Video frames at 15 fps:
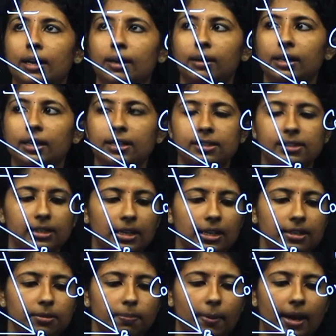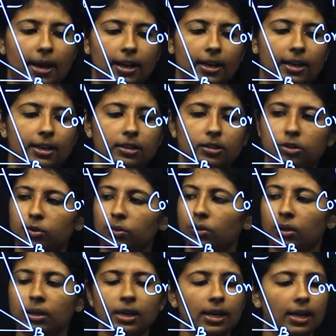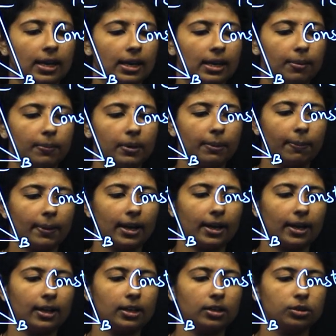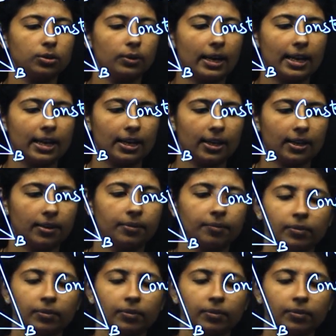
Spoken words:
DC is parallel to AB parallel to L.